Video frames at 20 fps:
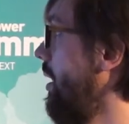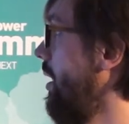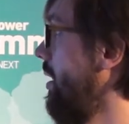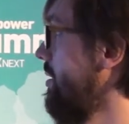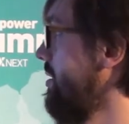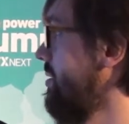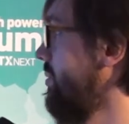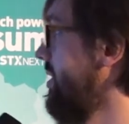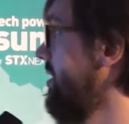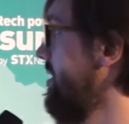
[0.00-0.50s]

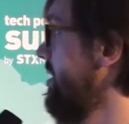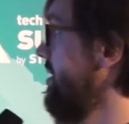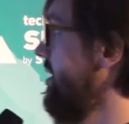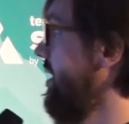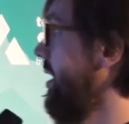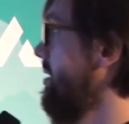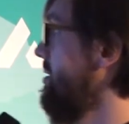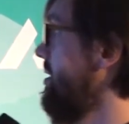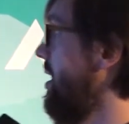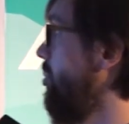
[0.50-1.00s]
So this is
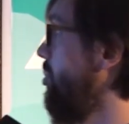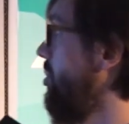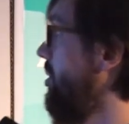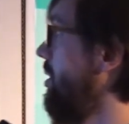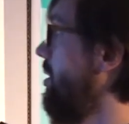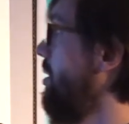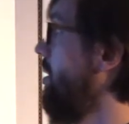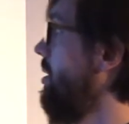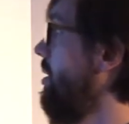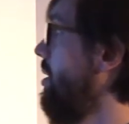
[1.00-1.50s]
the
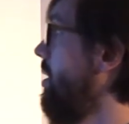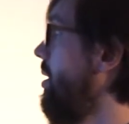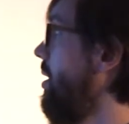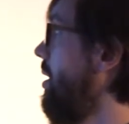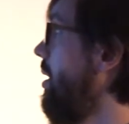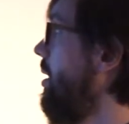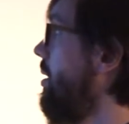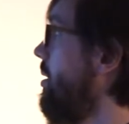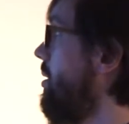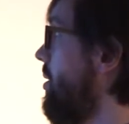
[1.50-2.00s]
example
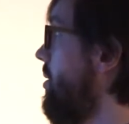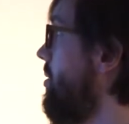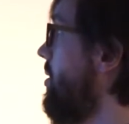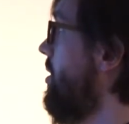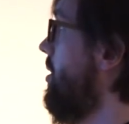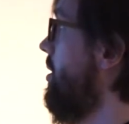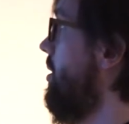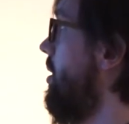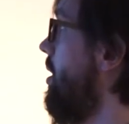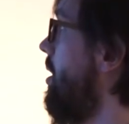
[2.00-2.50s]
look
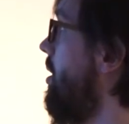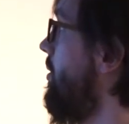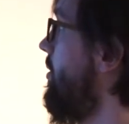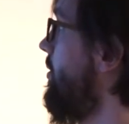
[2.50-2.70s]
of